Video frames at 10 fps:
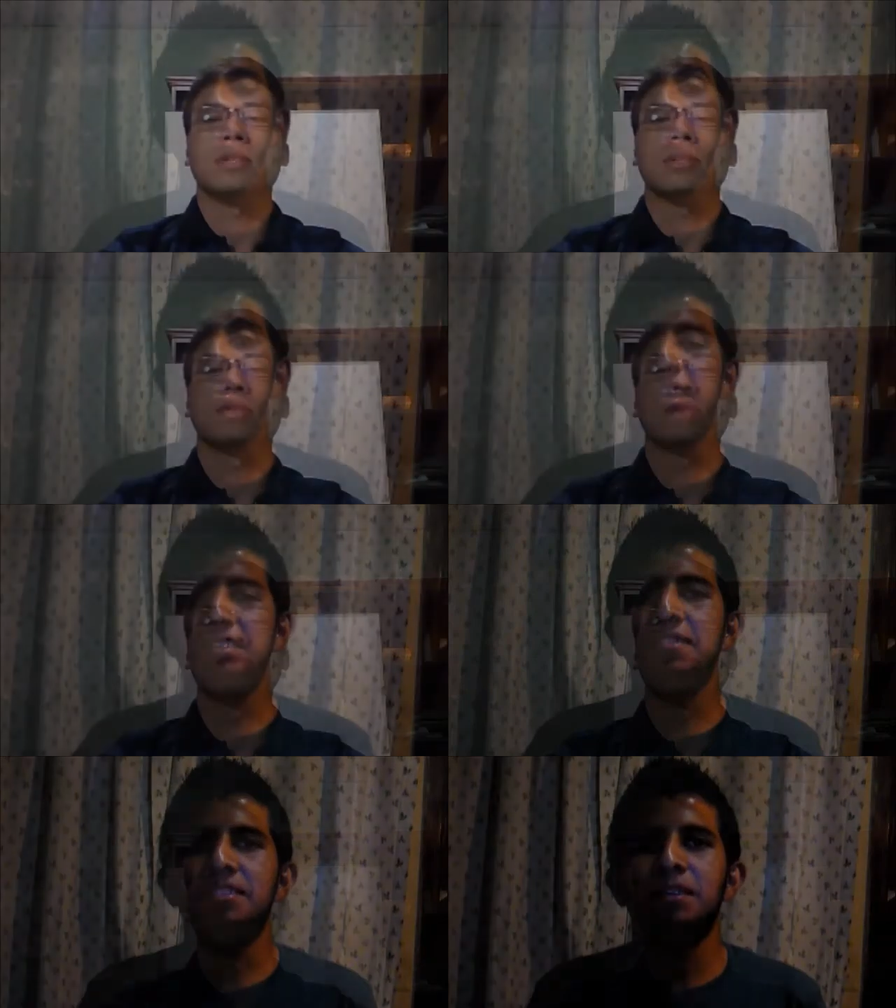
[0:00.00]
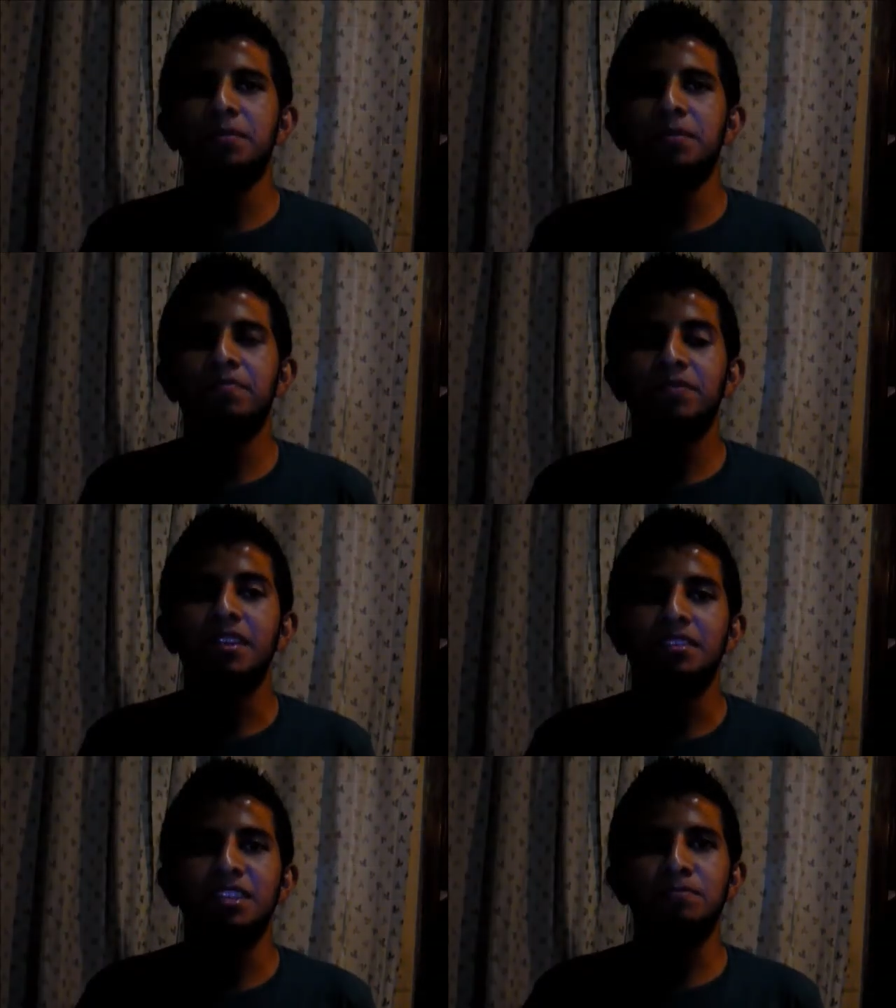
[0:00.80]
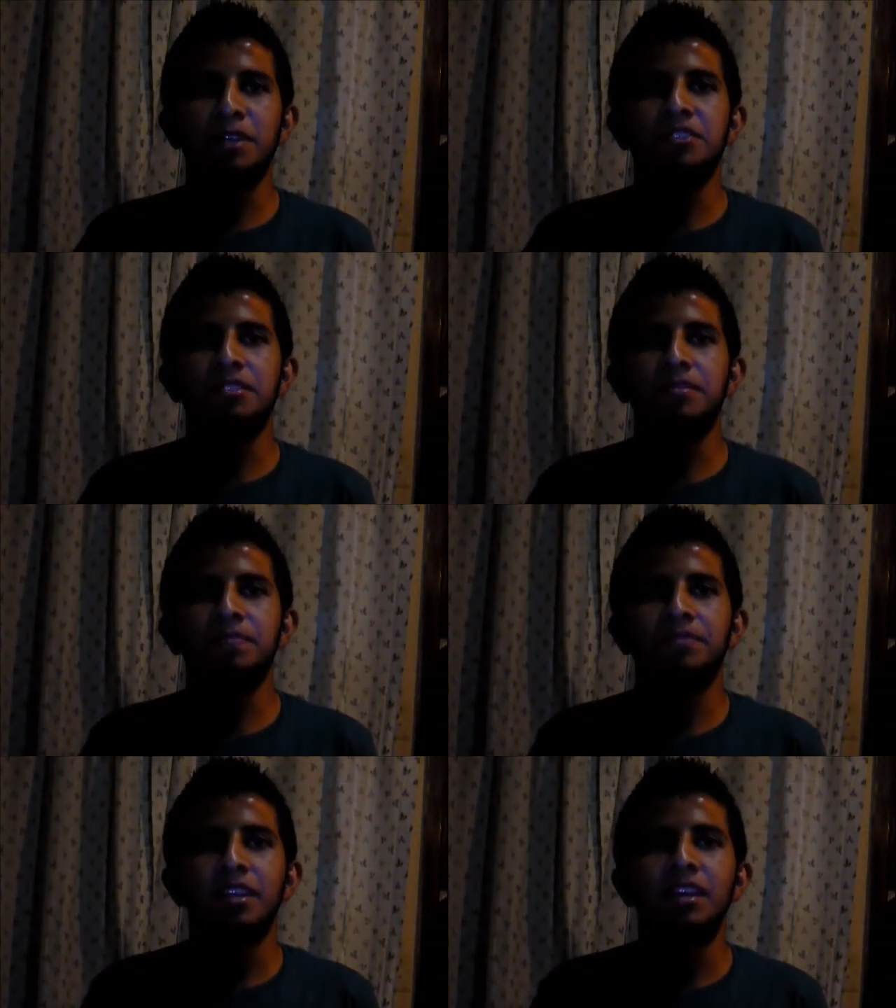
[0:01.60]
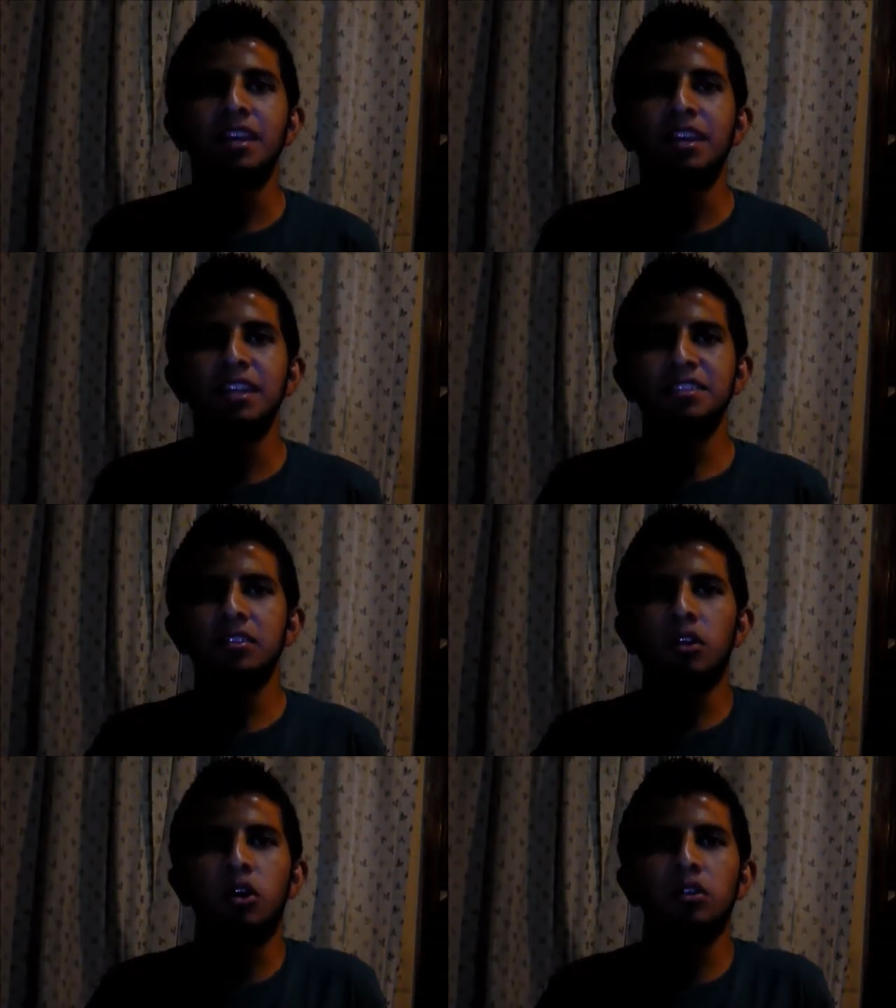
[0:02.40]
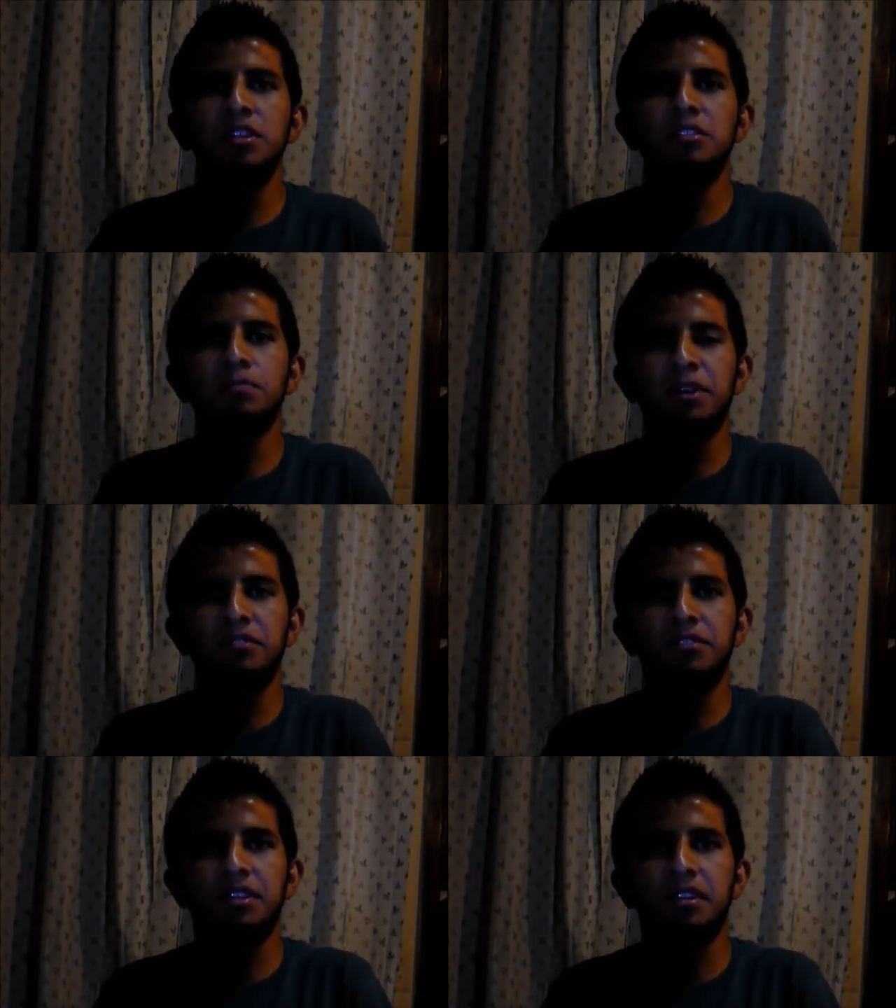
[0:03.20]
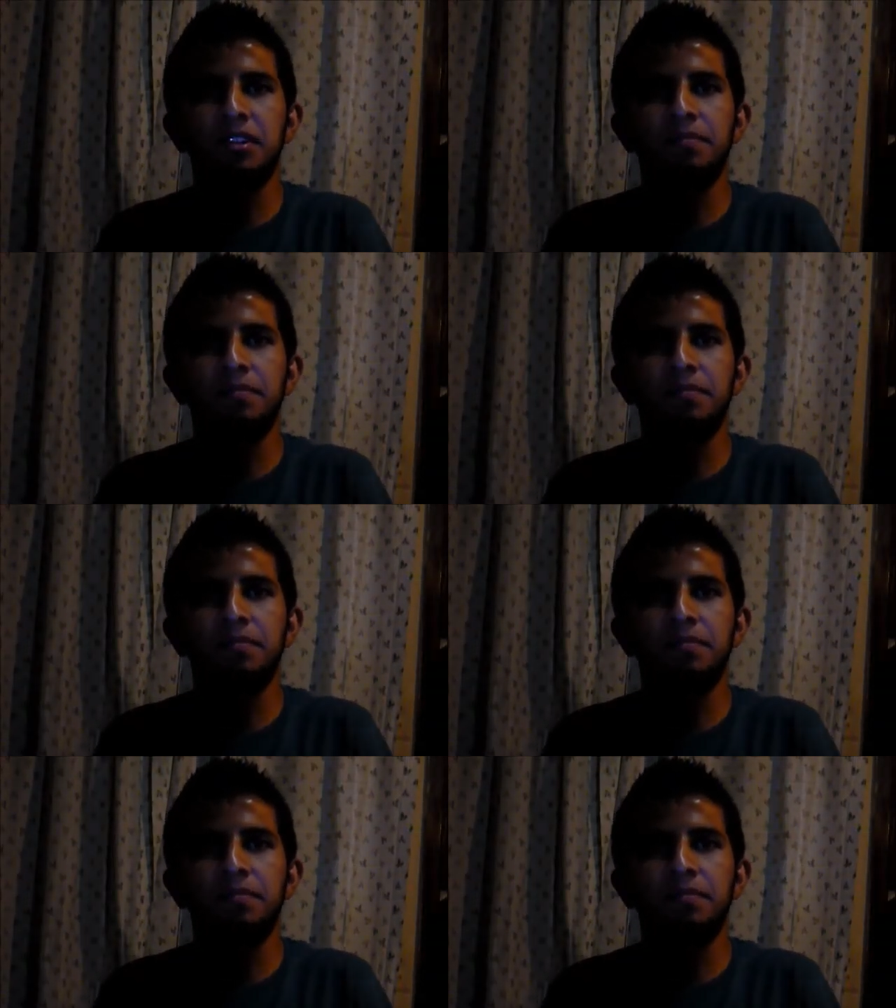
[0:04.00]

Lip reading: The last step, the inspection, isn't only superficial.